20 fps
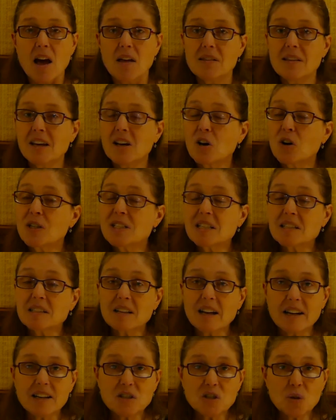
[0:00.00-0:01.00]
They are a
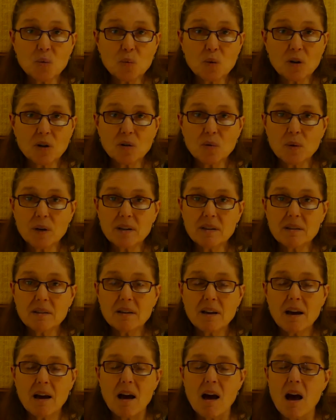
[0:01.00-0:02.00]
delight to work with,
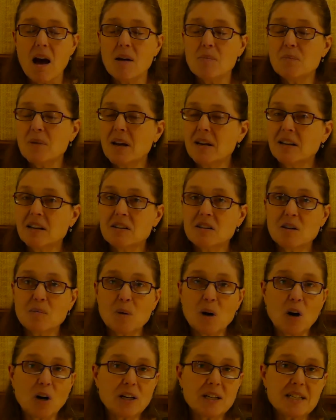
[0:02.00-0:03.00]
and many of them
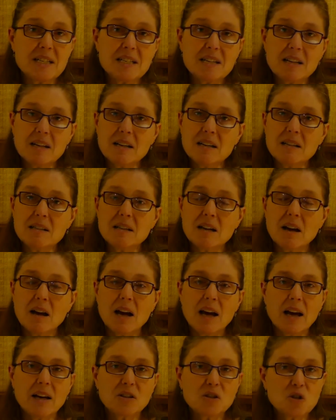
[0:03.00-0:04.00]
are indeed
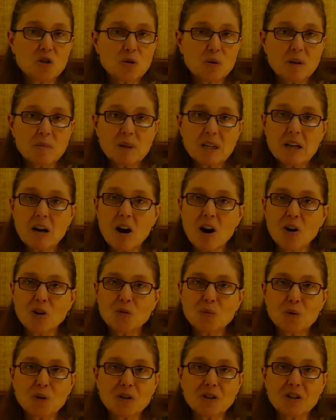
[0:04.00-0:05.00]
extremely
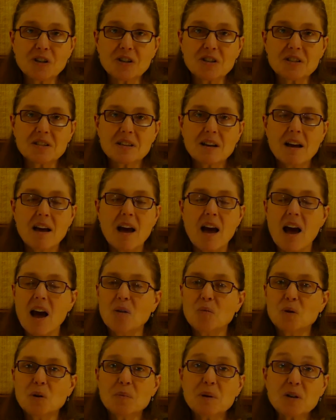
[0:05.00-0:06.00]
hard workers
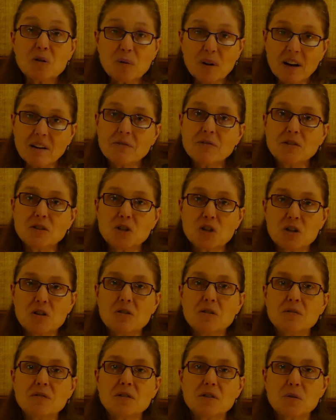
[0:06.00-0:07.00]
and will be grateful to
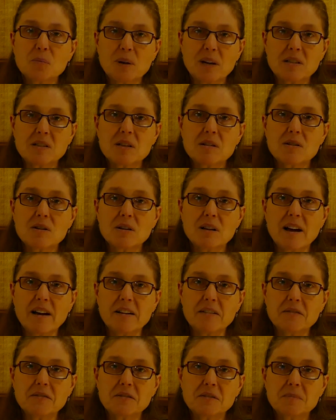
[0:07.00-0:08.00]
you for the rest of their
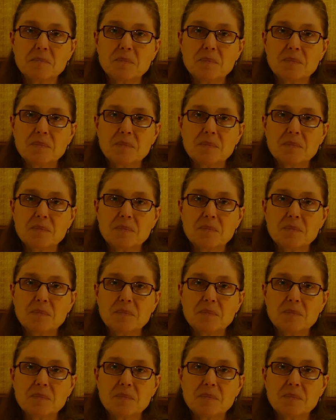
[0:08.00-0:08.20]
life.